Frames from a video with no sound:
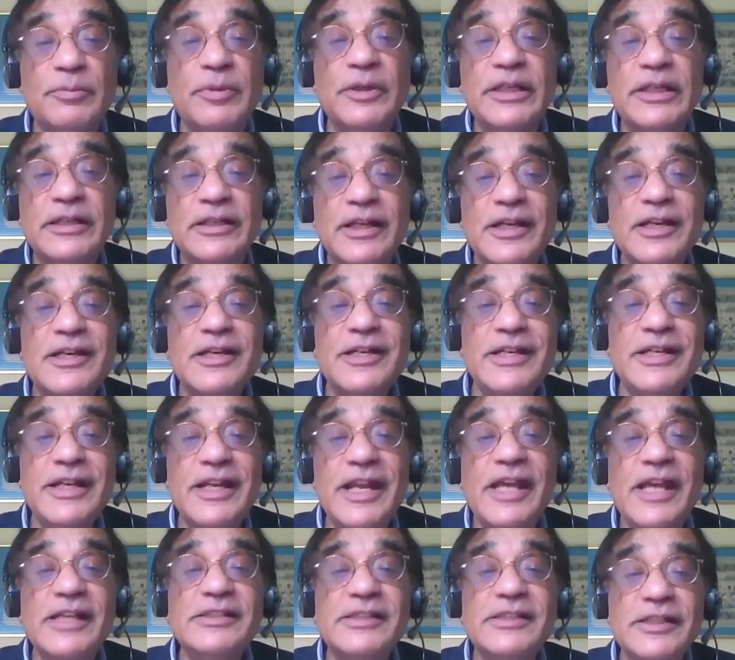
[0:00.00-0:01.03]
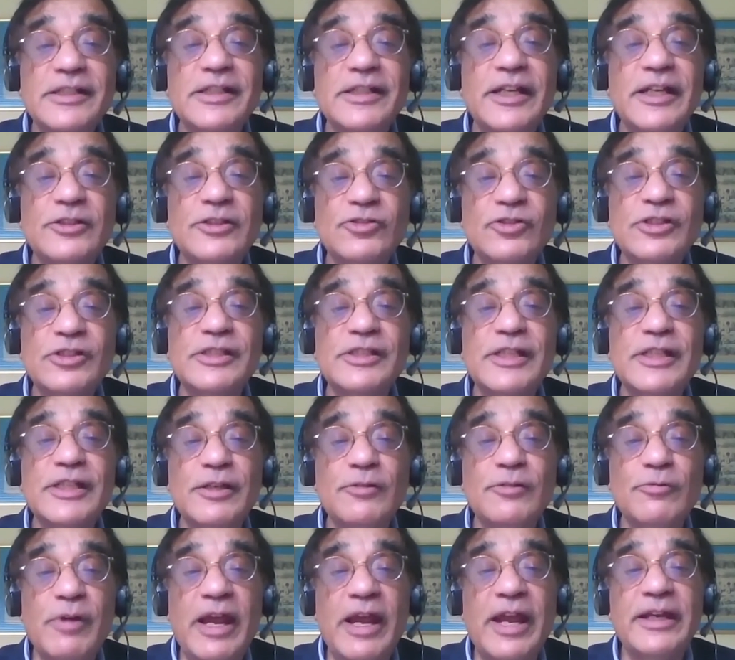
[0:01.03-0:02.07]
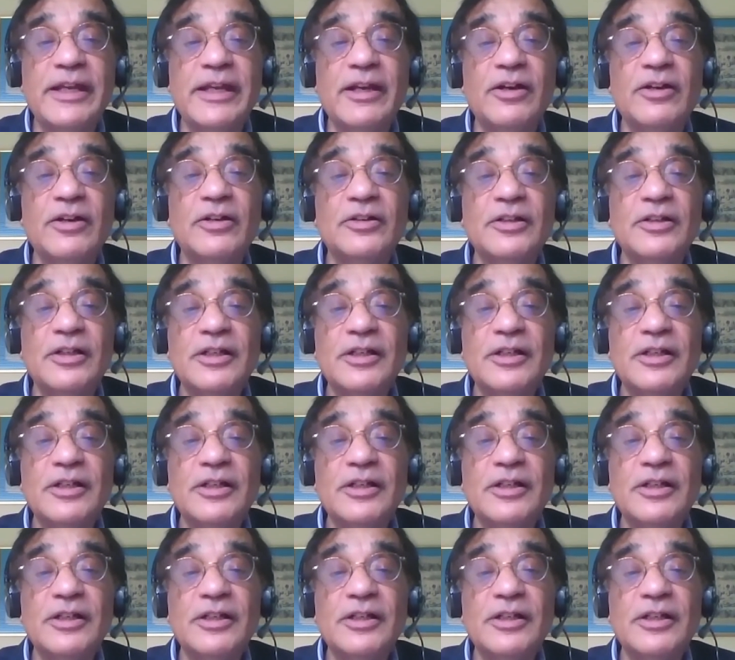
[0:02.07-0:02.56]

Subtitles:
But it has, in an interesting way, a